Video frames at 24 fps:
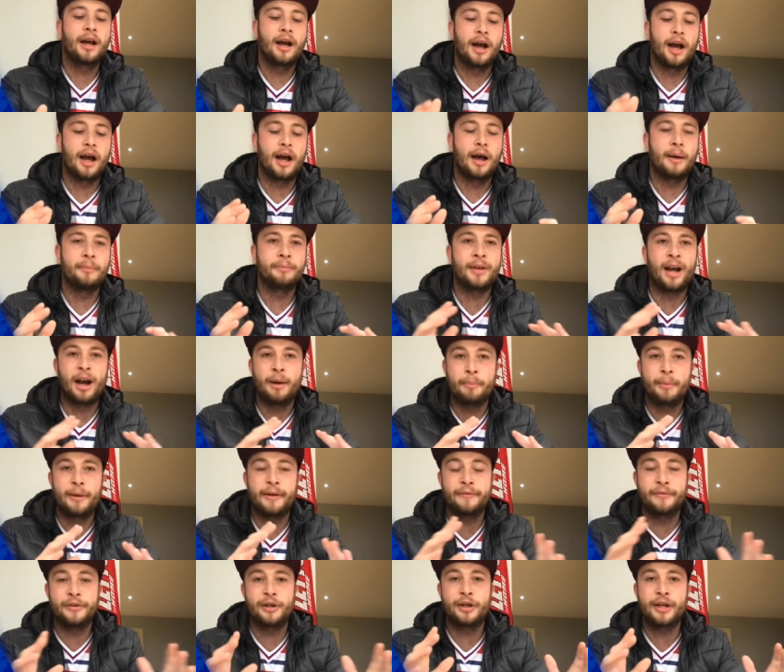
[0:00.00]
That'll
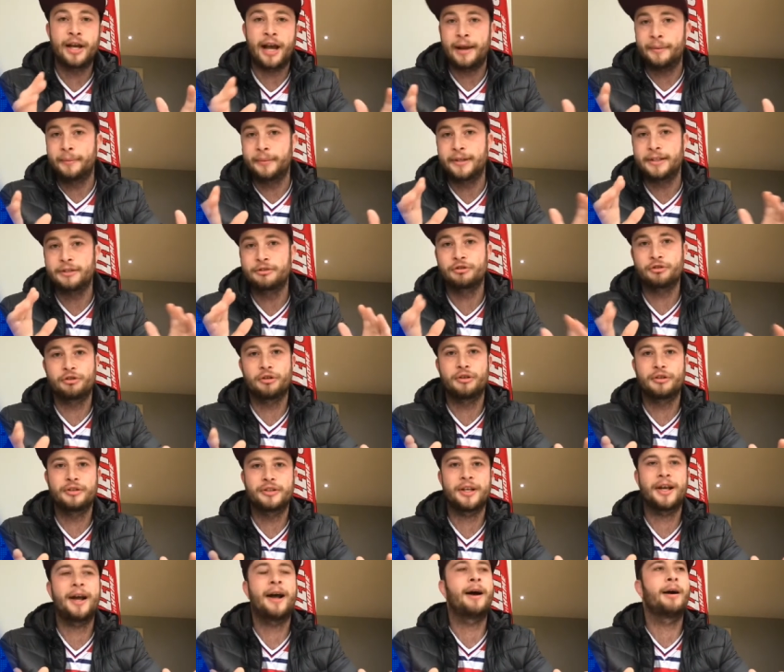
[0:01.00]
be for your game against
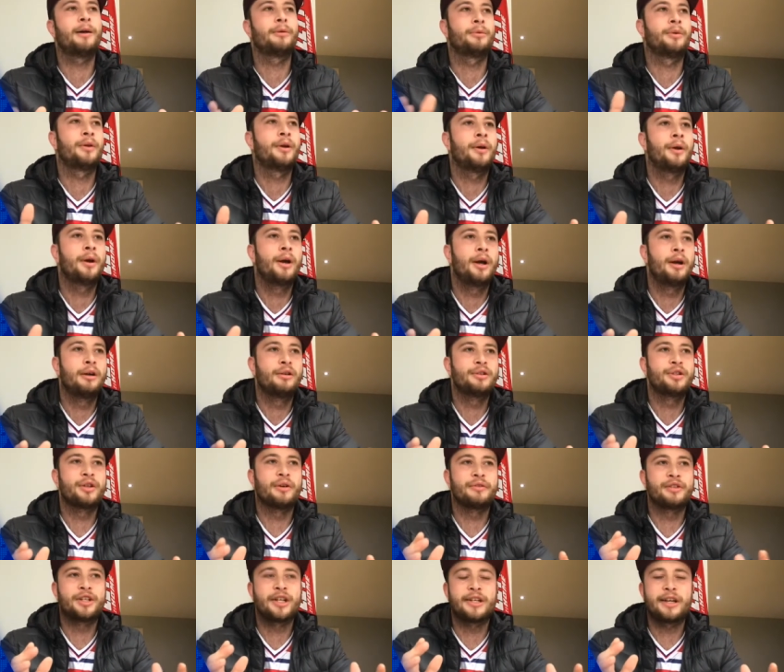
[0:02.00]
Crooktown, because
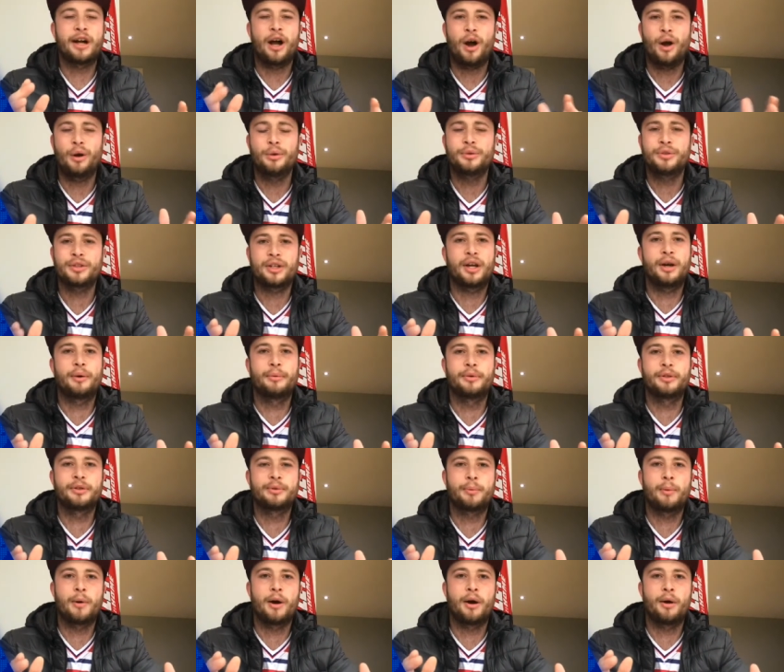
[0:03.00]
obviously the hotel
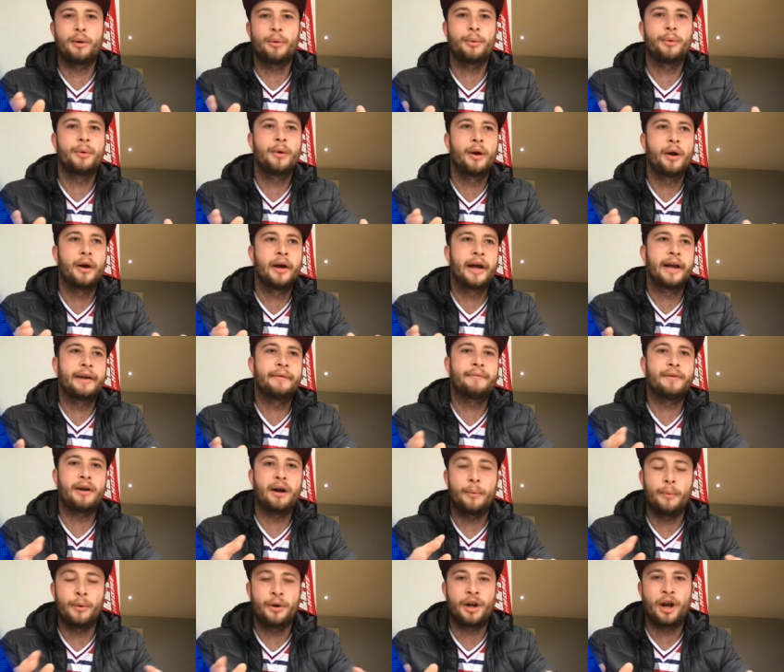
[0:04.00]
as well, if
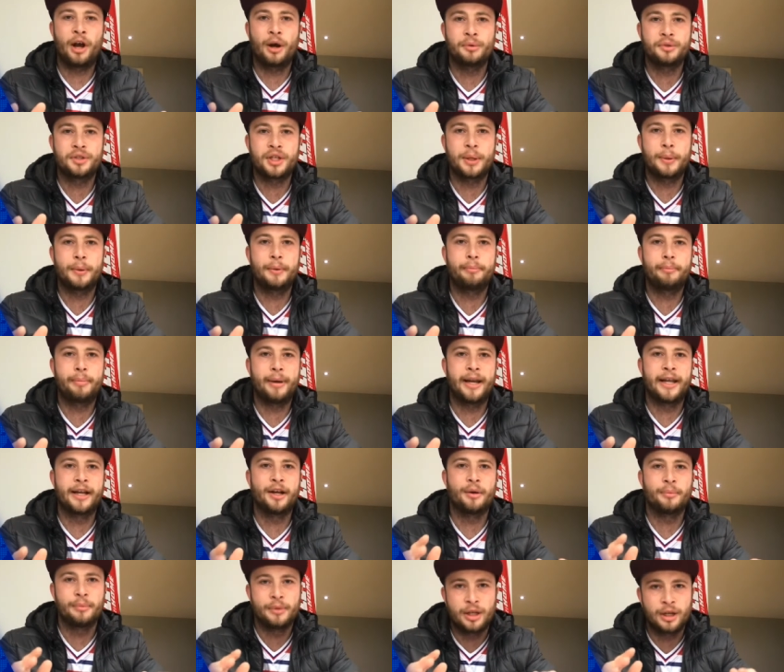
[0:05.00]
I want a hotel in
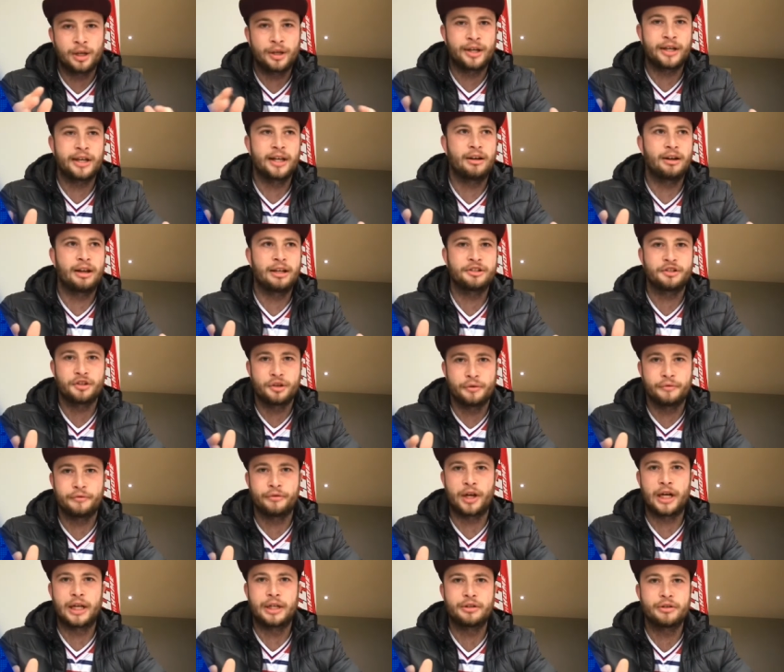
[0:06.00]
Billingham, you're looking at like
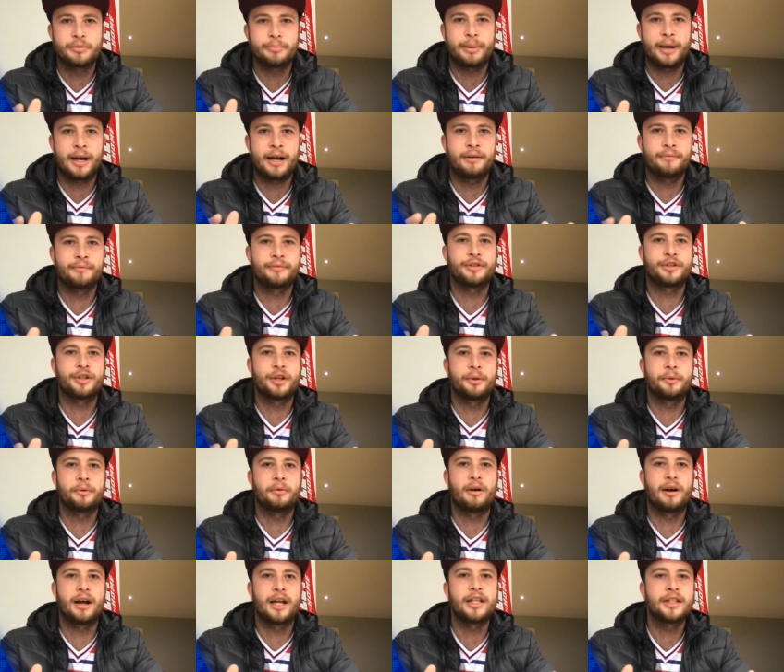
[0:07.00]
£200-£300 for two
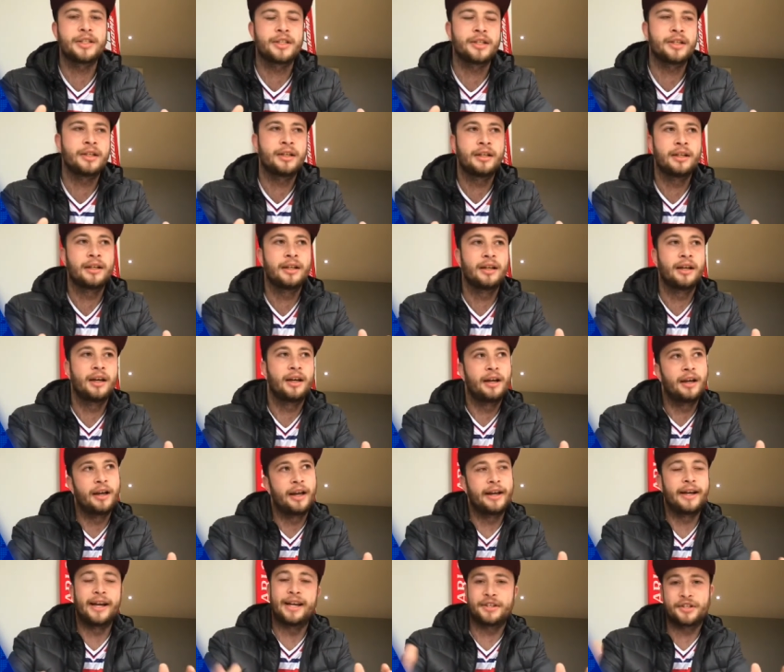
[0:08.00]
nights.
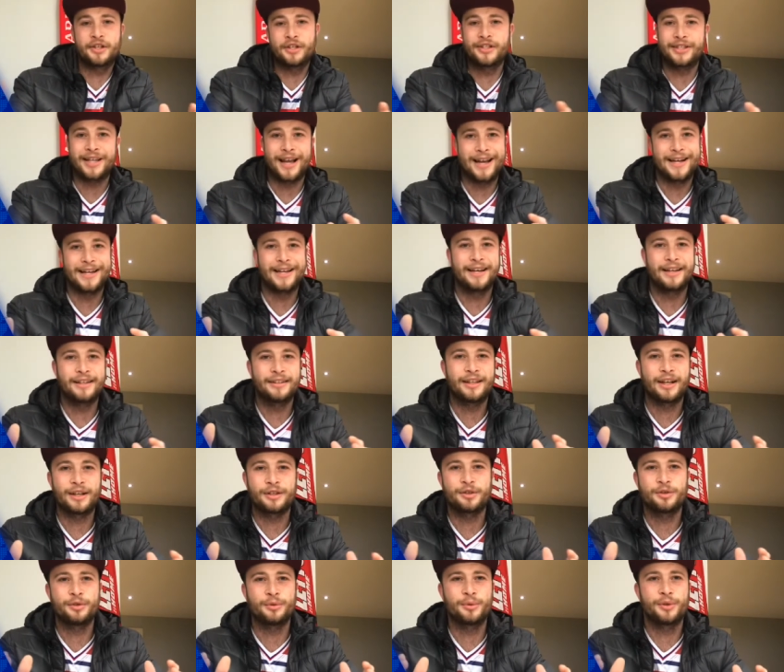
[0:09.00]
Unless I stay in an
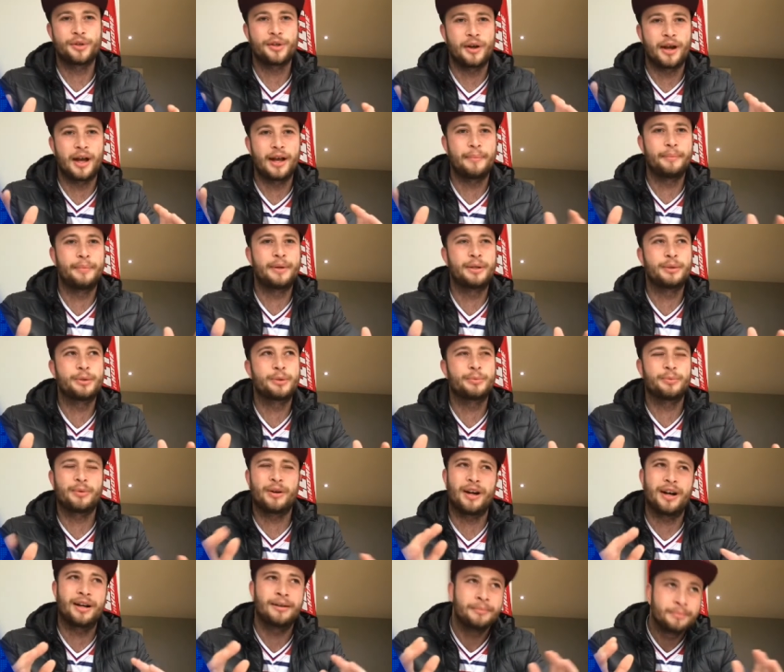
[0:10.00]
industrial site in
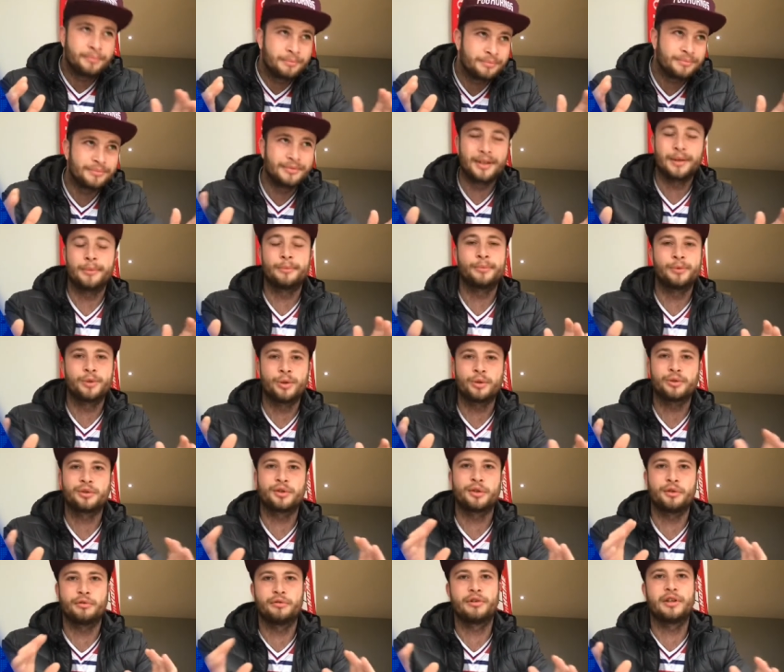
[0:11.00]
Middlesbrough, I'm
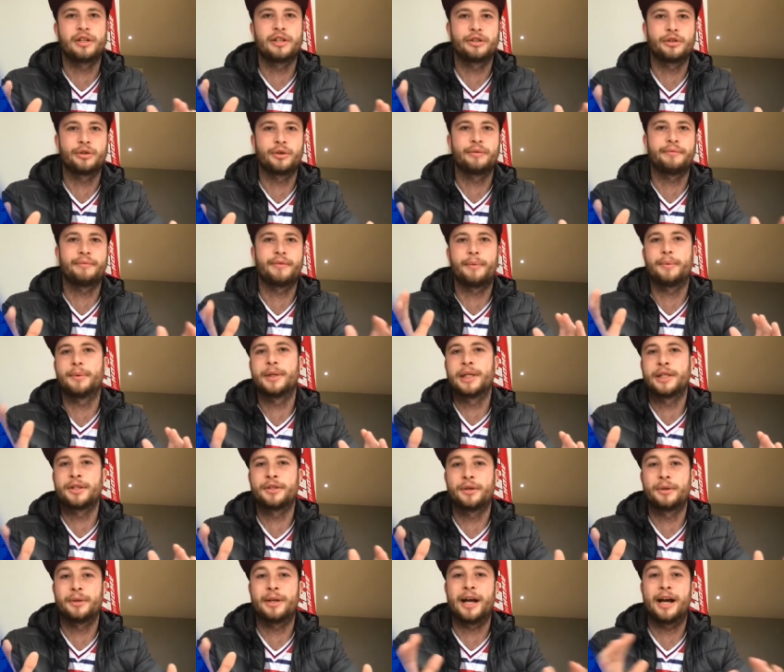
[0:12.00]
not too really sure if I
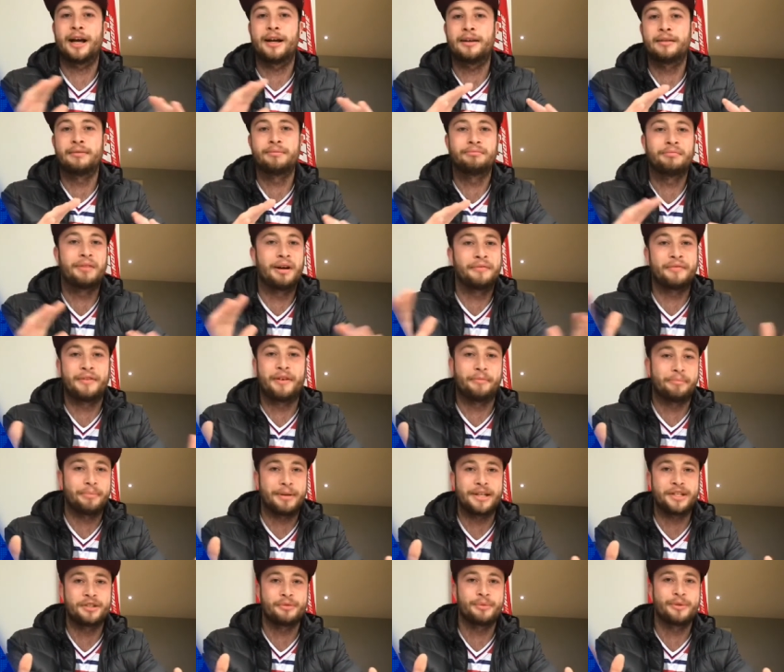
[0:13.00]
want to do that. I've never
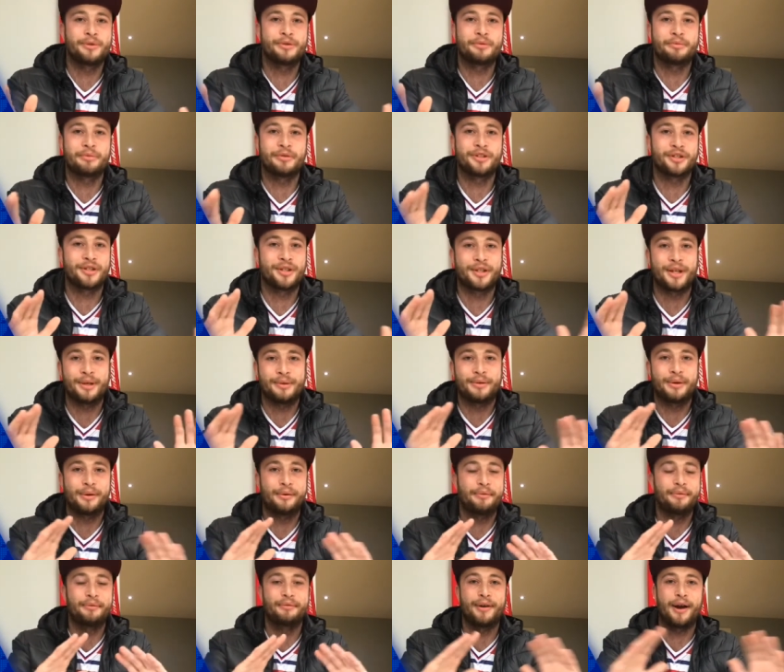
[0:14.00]
been to Middlesbrough, so I don't
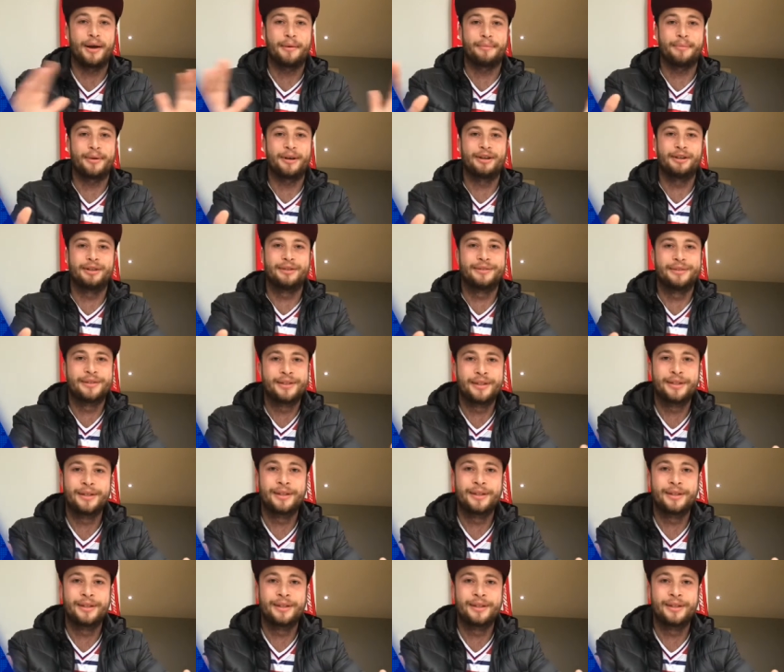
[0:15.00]
know if that'd be